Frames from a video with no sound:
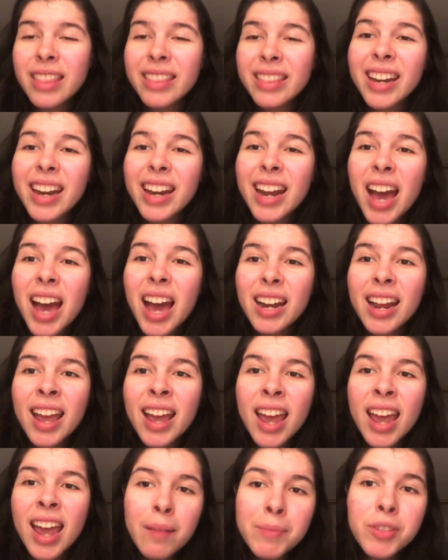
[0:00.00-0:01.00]
and then I had
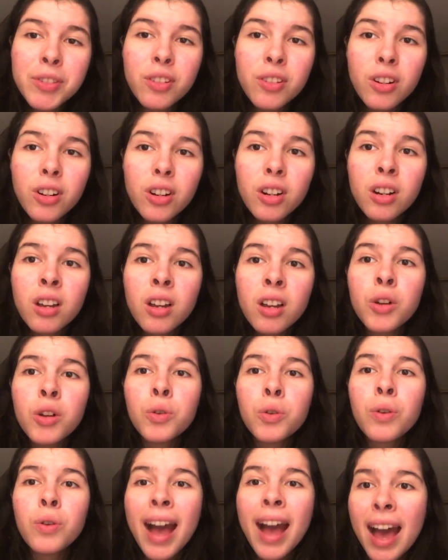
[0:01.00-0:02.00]
a hamster
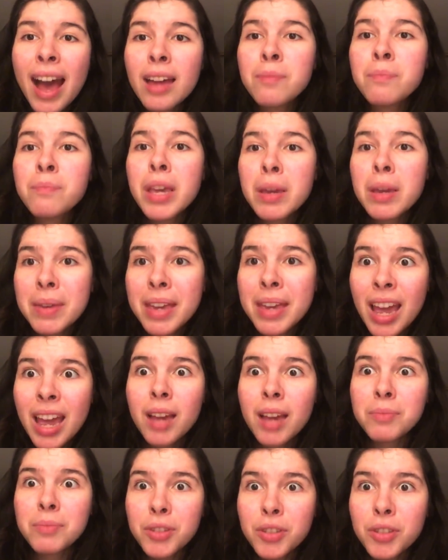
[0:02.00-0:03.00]
who had baby
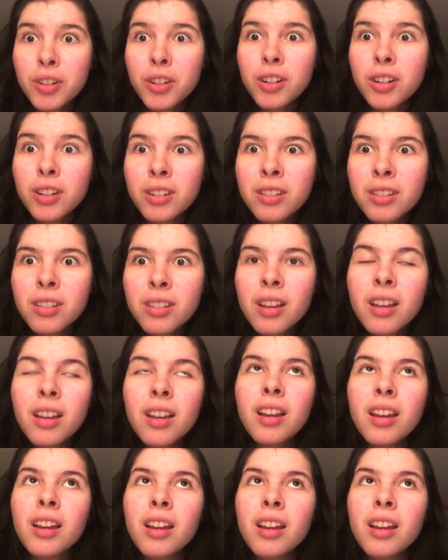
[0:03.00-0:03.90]
hamsters.